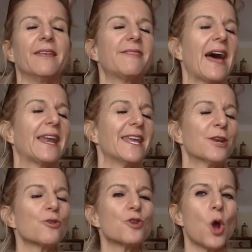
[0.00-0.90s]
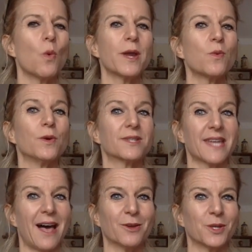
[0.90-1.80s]
that inner knowing will
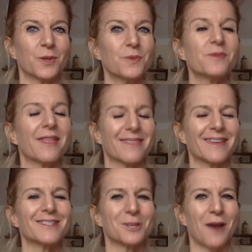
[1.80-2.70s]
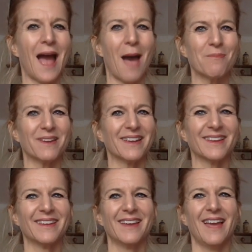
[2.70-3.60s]
tell you that things are
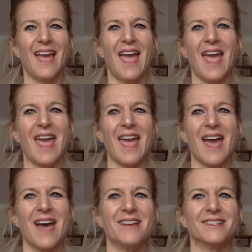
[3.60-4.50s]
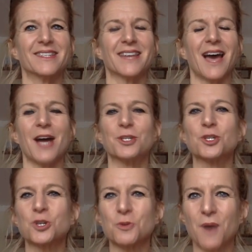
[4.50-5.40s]
happening. And
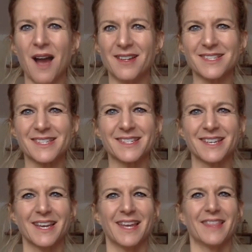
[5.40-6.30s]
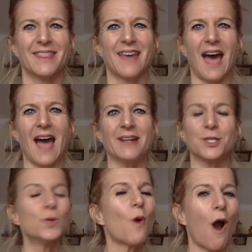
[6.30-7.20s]
trust that
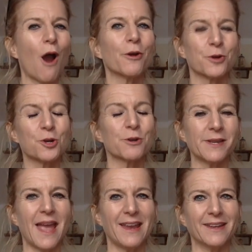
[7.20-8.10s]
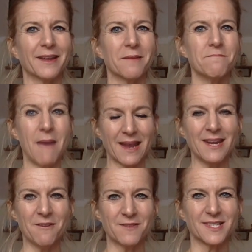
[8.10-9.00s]
you are creating
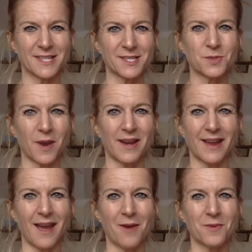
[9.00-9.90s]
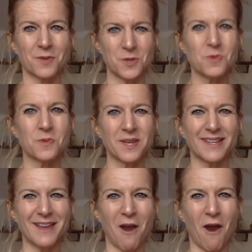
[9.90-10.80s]
magnificence right now. You
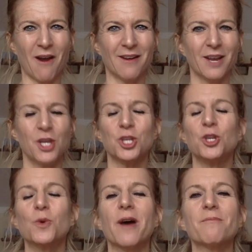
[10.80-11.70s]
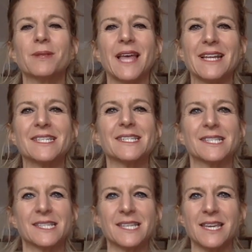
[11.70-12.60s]
really are. You have planted
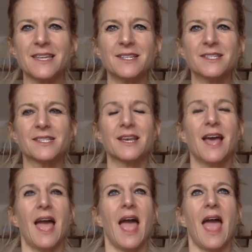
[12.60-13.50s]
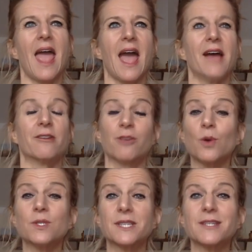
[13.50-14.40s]
seeds, and
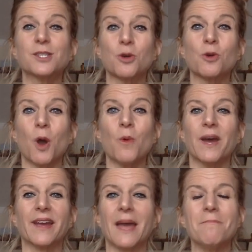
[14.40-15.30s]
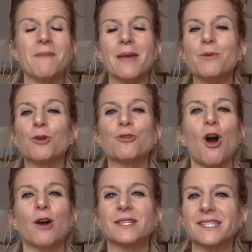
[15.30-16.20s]
those seeds are growing. And maybe you're
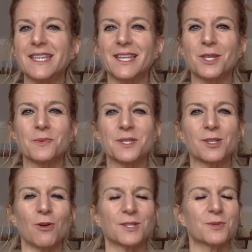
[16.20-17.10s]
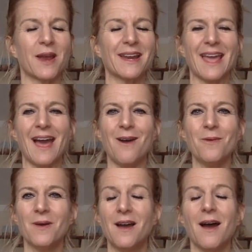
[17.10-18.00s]
not seeing the results right
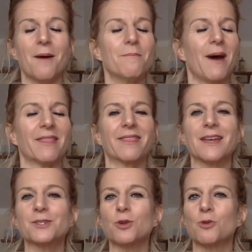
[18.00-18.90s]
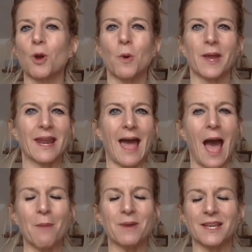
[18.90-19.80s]
now, but things are growing and
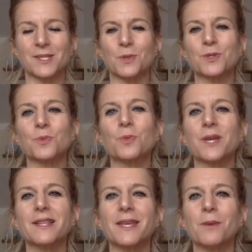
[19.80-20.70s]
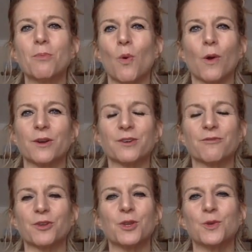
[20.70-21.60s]
happening. So it's really important
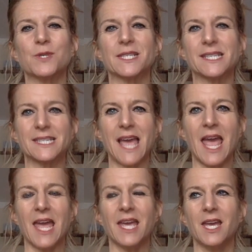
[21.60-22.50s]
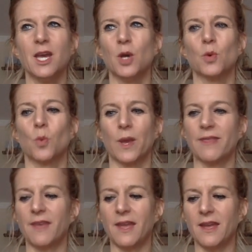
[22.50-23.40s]
for you to stay
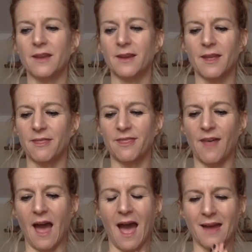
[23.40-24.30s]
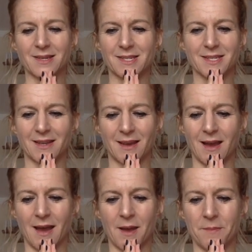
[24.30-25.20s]
within that
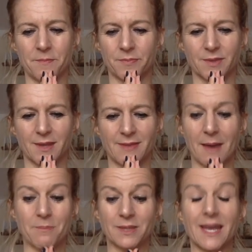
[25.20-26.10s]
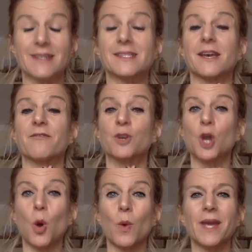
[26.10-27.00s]
that place of
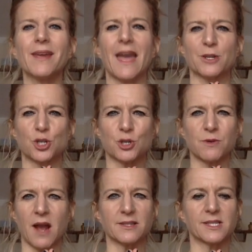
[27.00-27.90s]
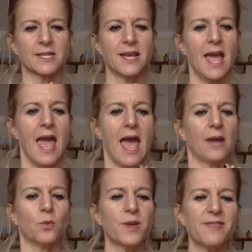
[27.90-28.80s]
knowing and trust.
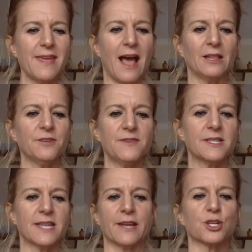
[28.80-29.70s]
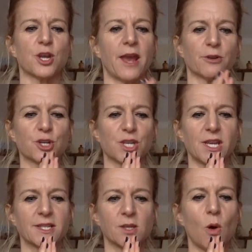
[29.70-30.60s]
And with the elephant
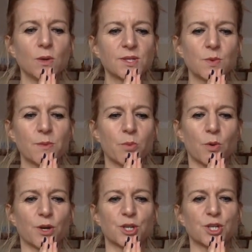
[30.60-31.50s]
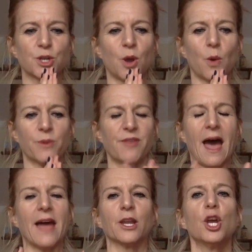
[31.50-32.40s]
energy, it's also important to know
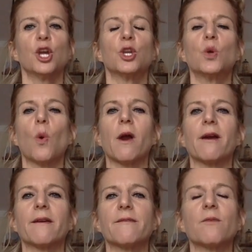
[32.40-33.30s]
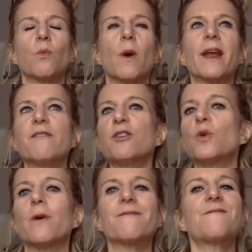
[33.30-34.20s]
that whatever
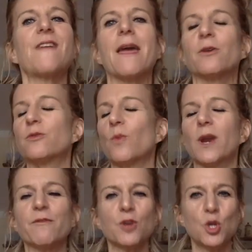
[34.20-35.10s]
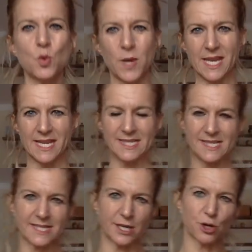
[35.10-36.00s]
you would
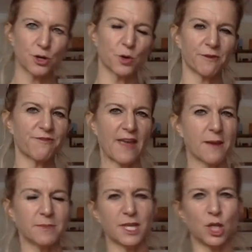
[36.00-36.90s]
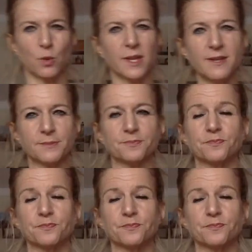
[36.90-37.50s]
consider your family unit,